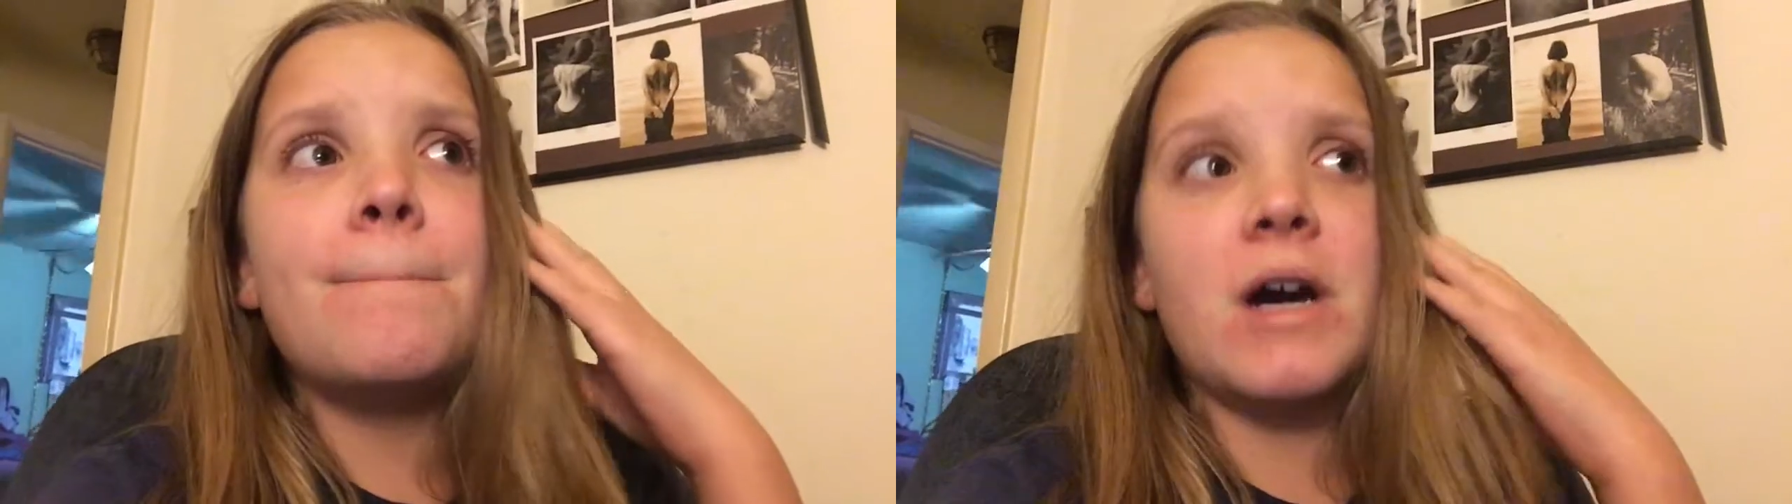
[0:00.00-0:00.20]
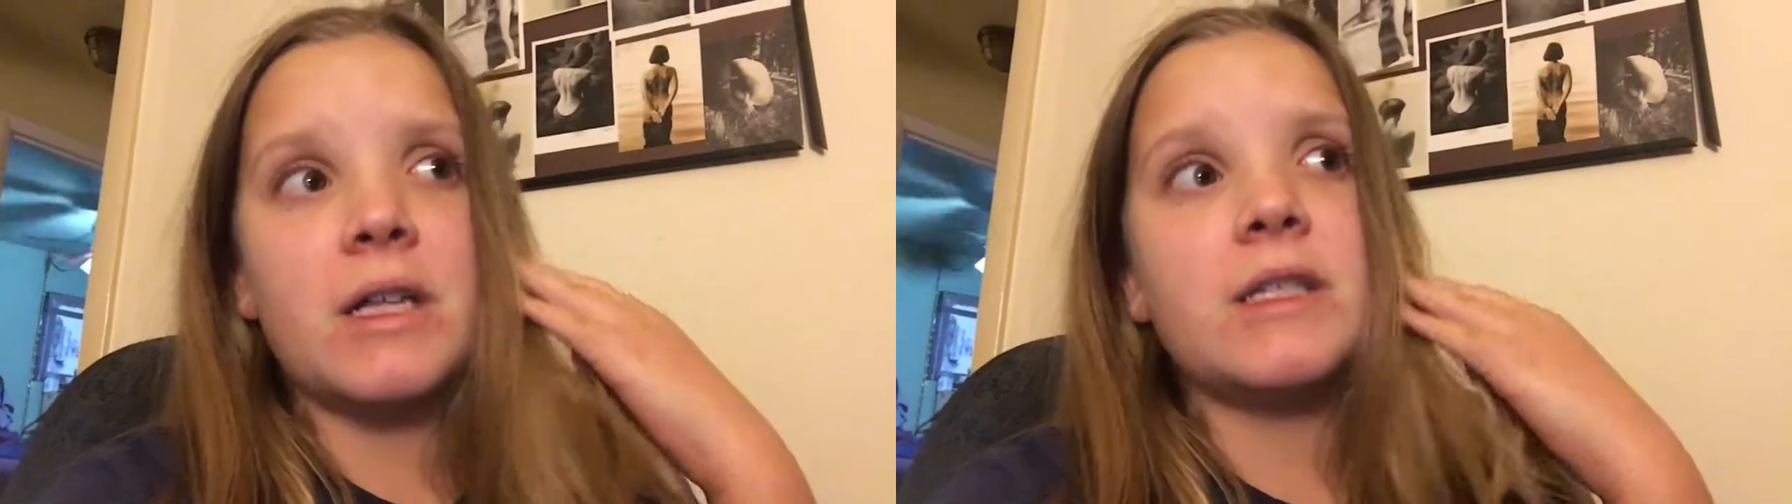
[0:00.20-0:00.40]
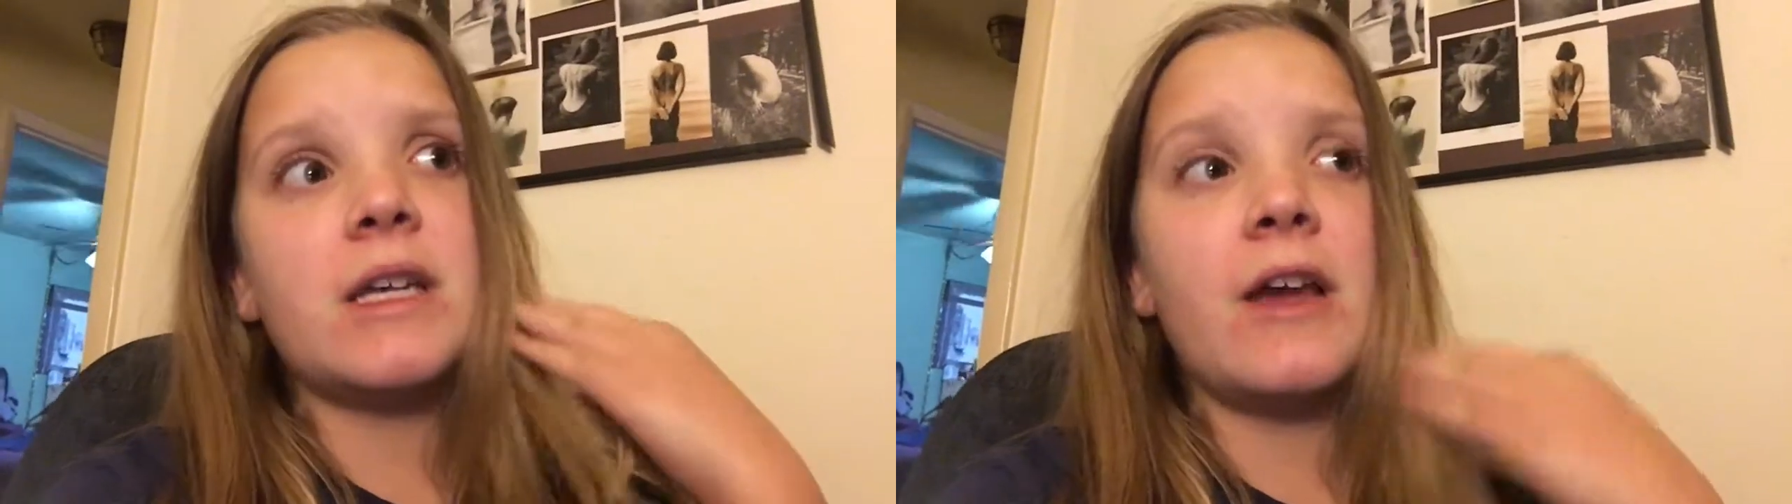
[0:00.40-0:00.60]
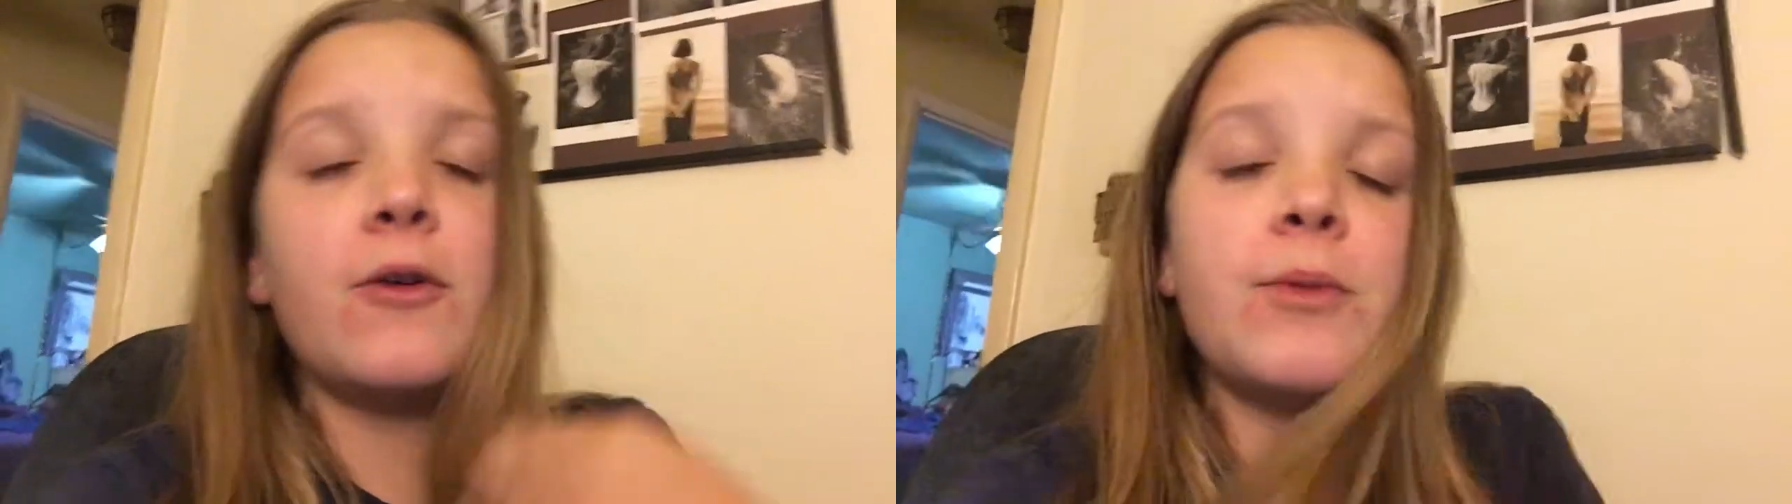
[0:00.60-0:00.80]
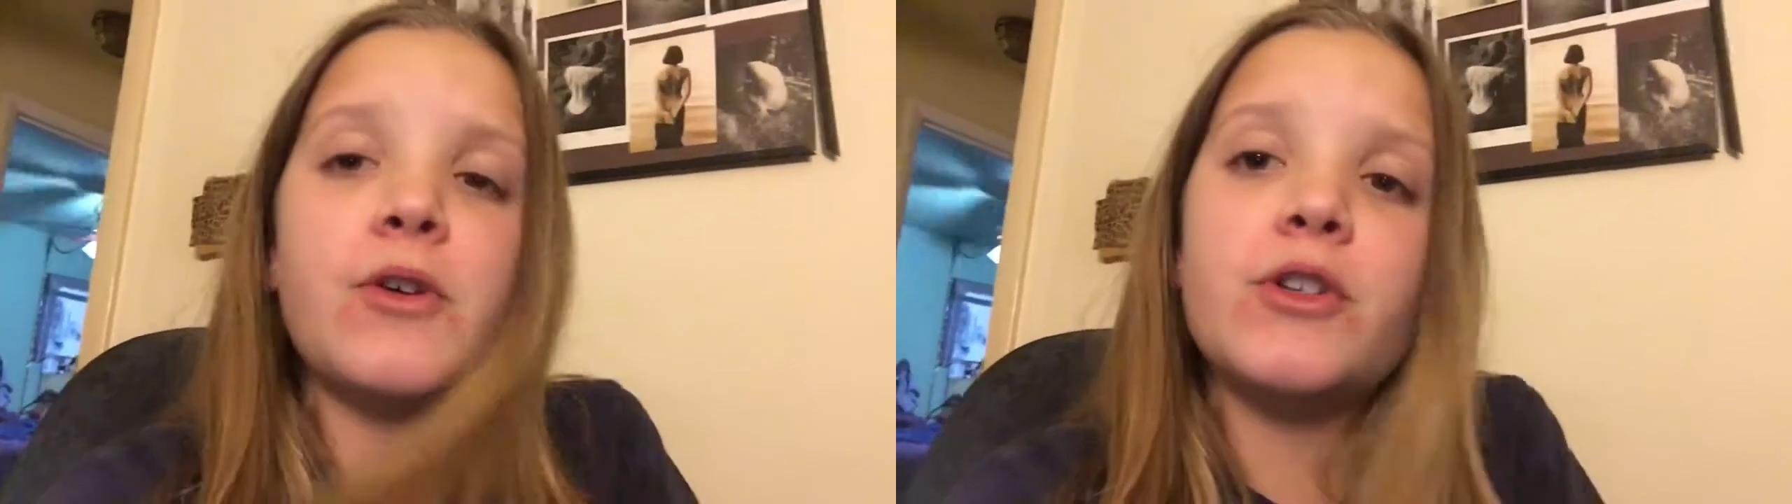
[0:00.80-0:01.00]
But I
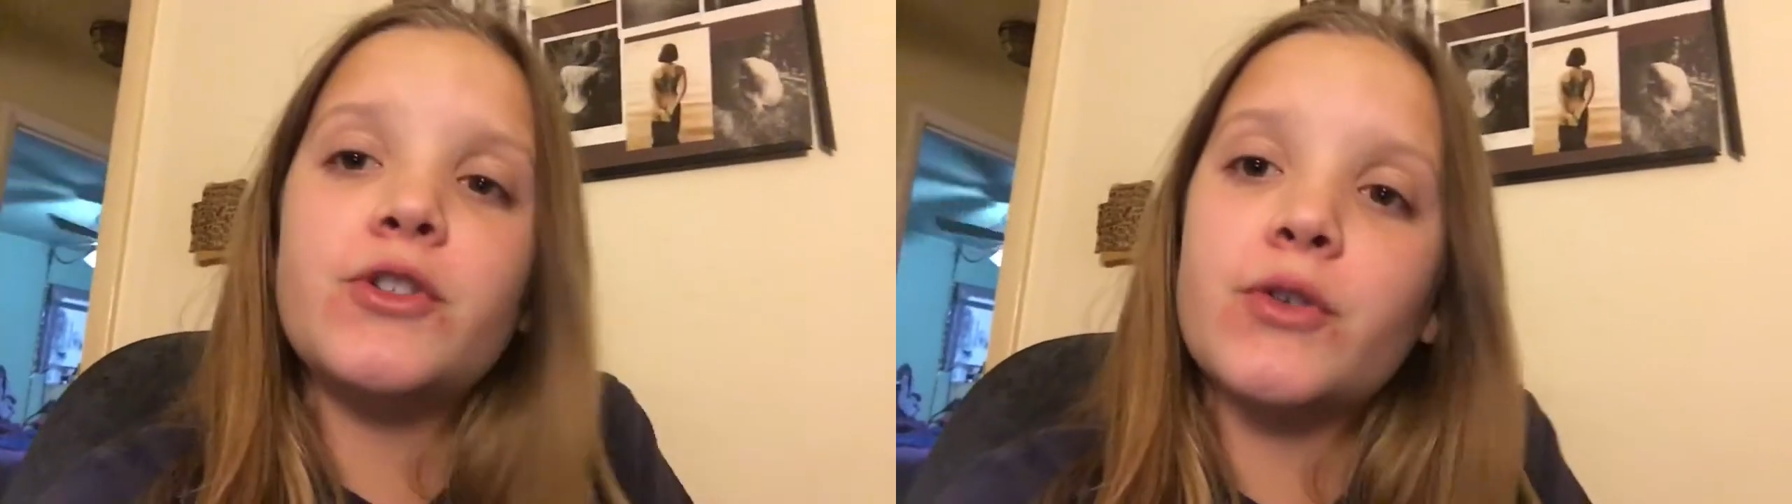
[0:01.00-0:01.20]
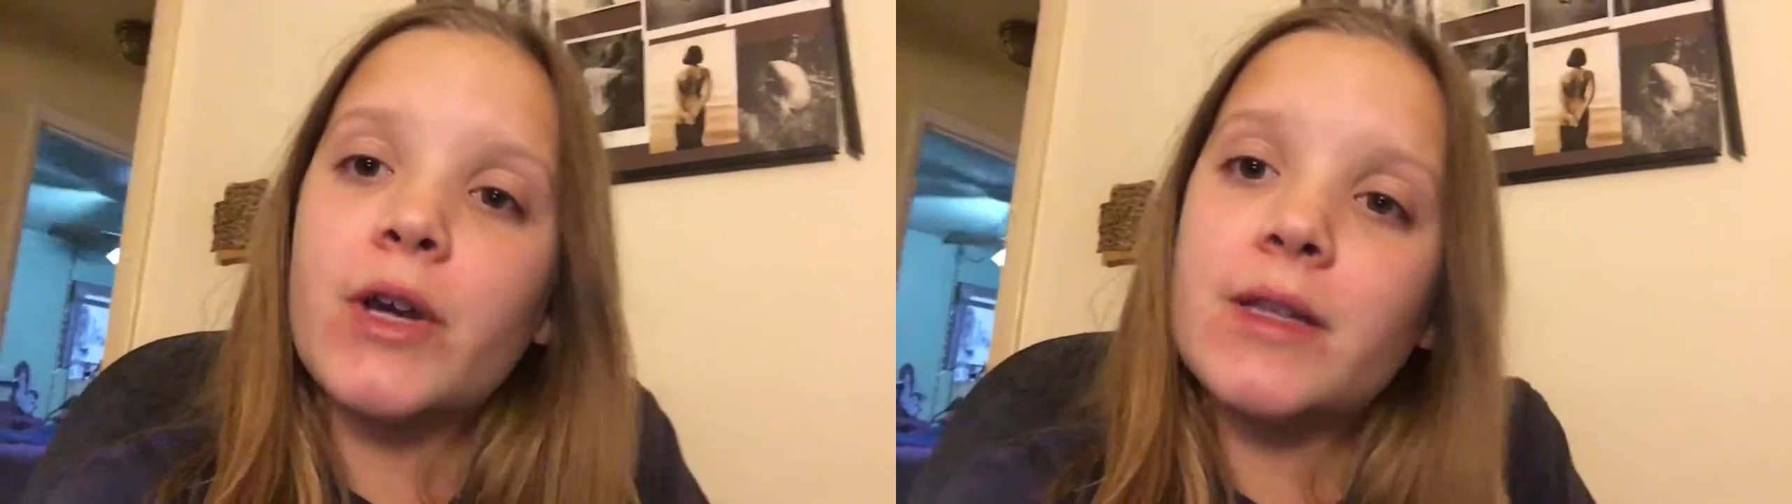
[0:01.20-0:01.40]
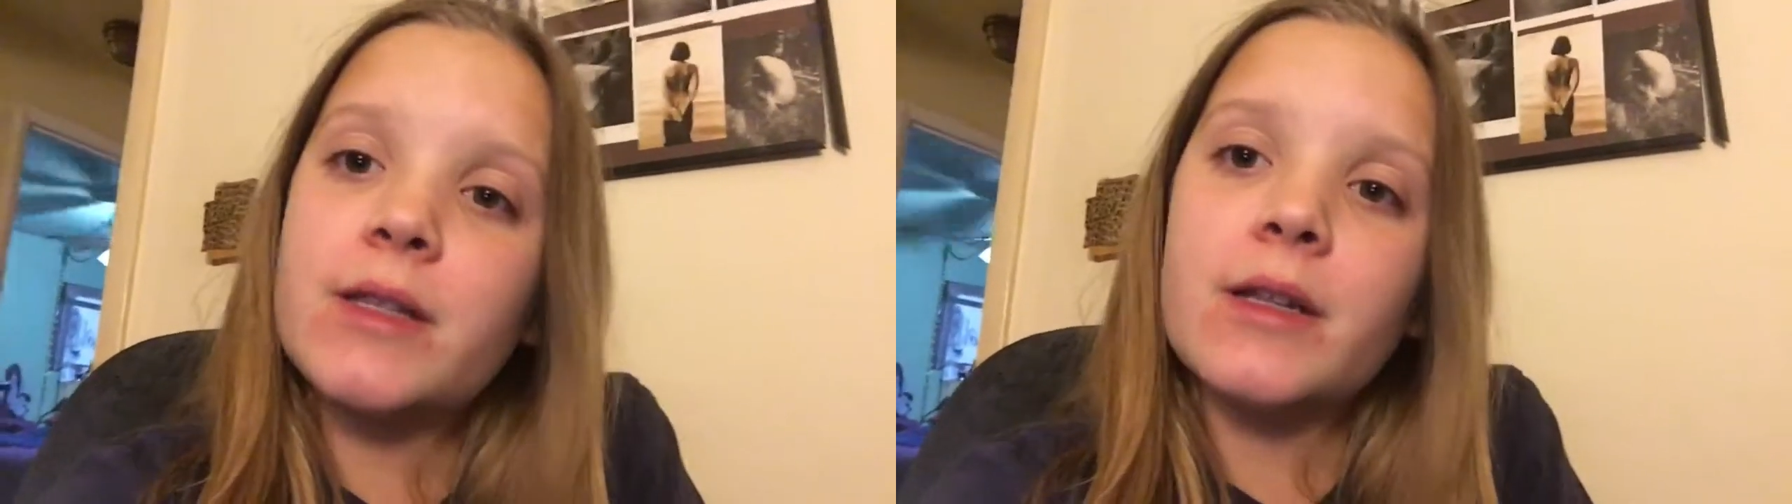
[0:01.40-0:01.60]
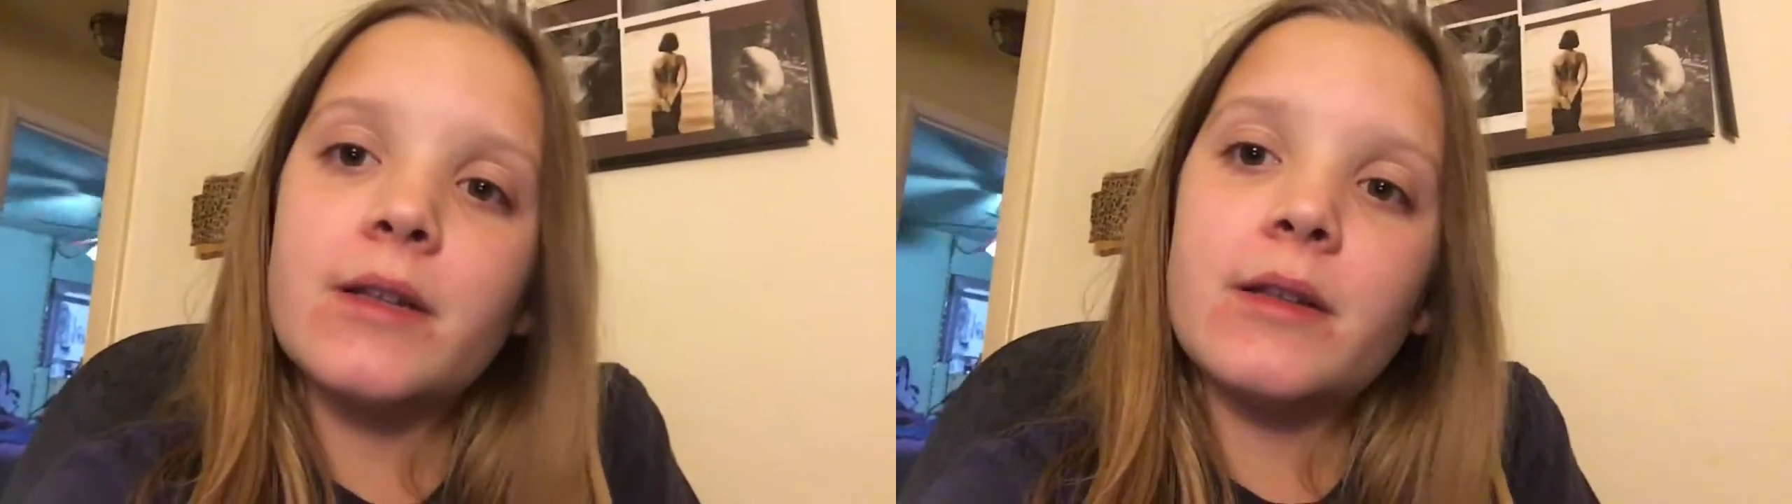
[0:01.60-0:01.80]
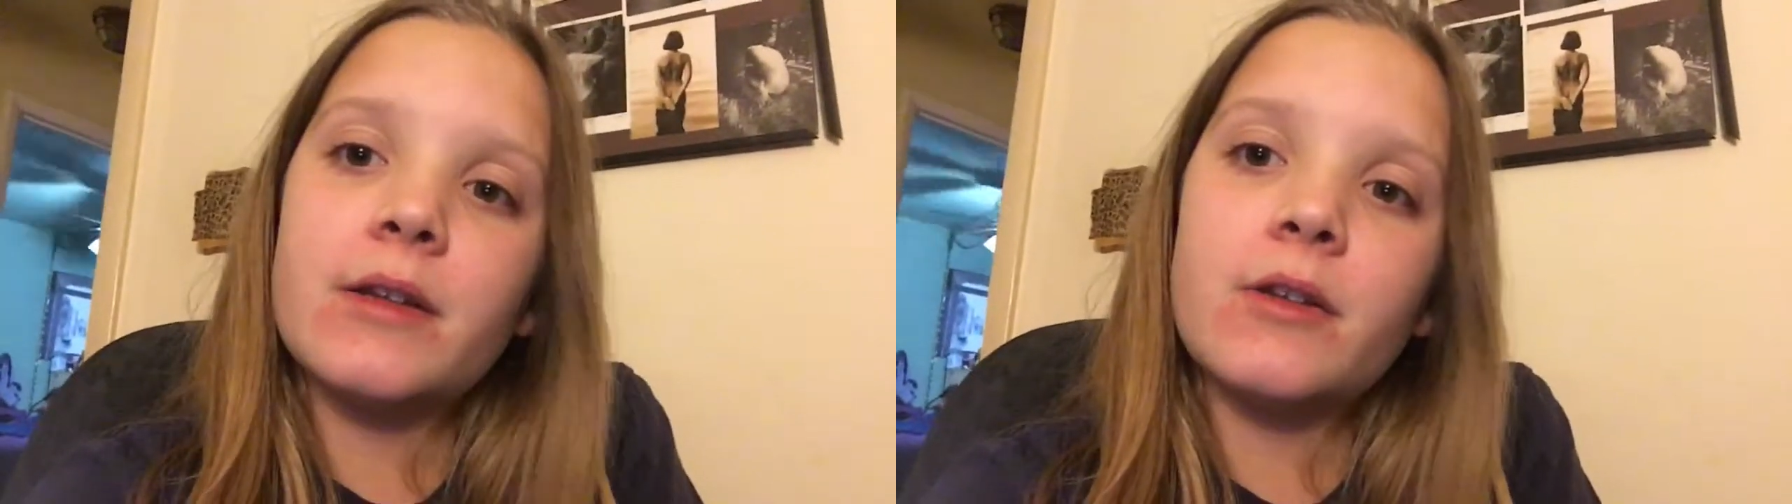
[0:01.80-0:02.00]
hope you enjoyed the
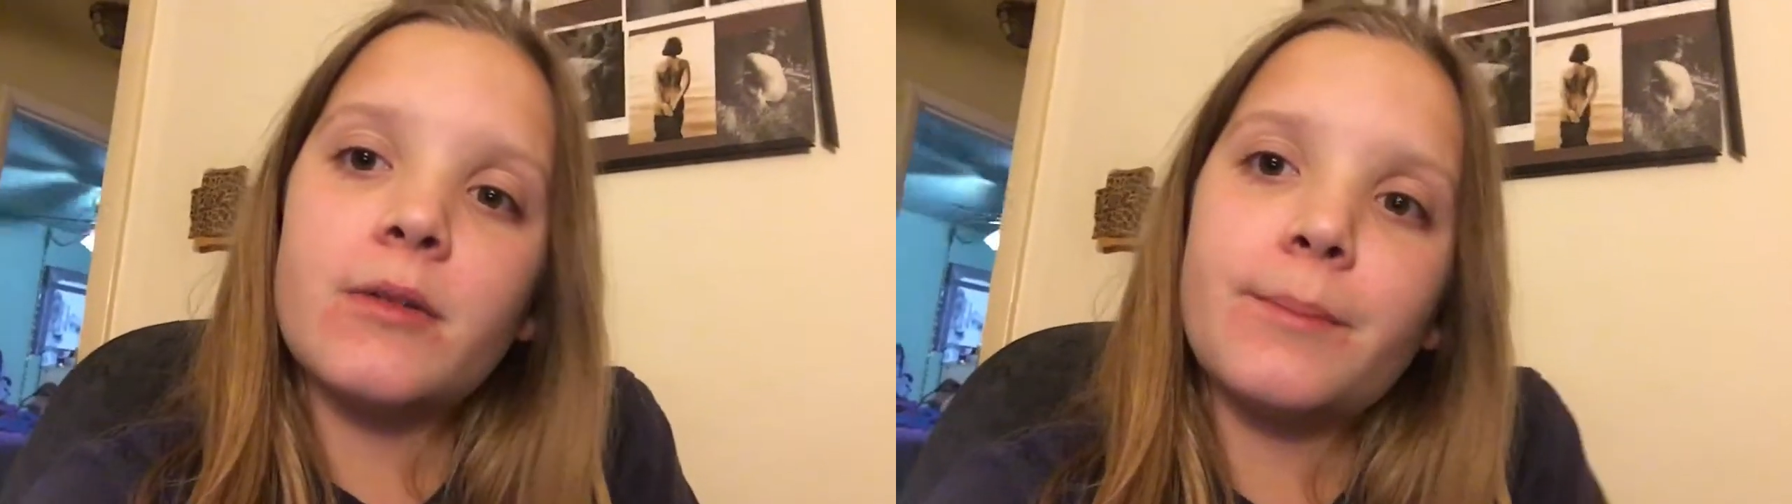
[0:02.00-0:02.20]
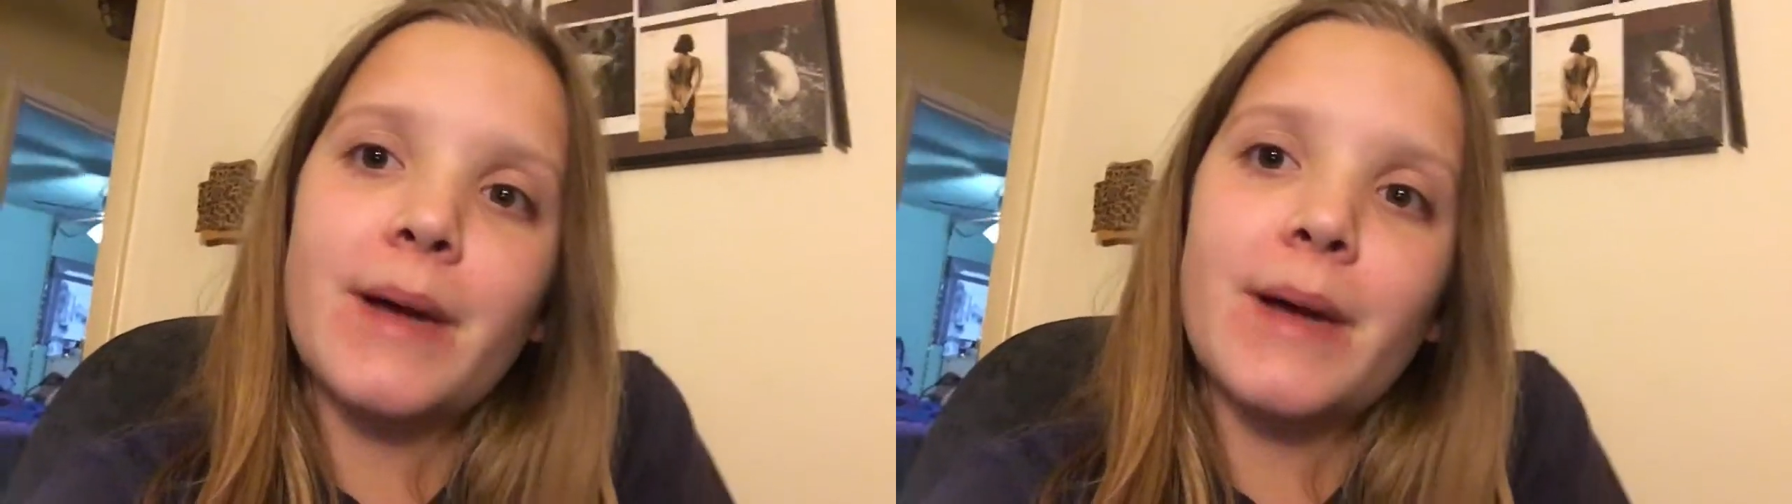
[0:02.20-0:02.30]
little